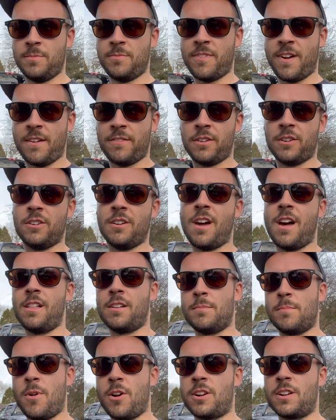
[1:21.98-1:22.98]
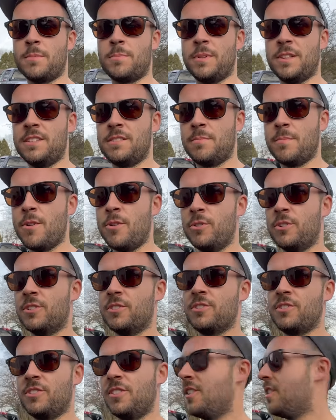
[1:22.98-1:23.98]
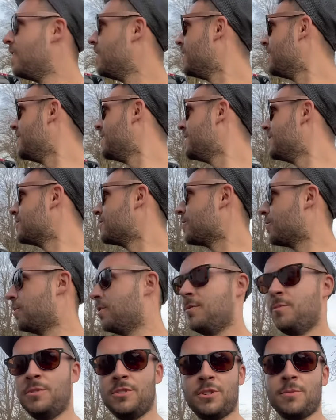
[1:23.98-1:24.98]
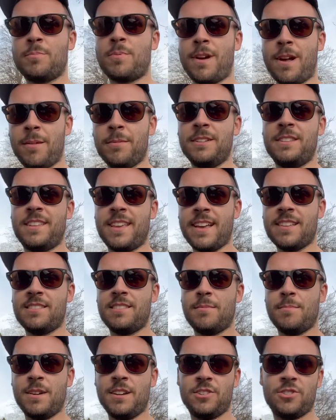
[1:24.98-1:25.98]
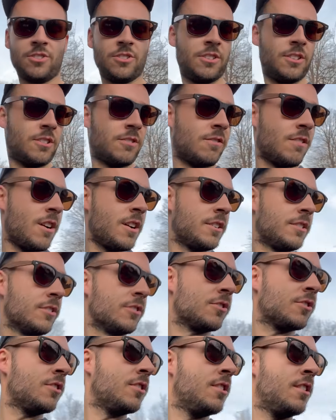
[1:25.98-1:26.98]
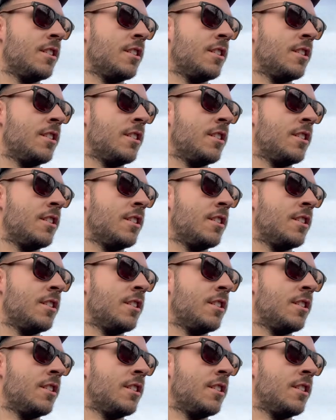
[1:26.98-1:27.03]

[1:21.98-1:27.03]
five hundred dollar marketplace motors. So we should probably test to make sure they're runners.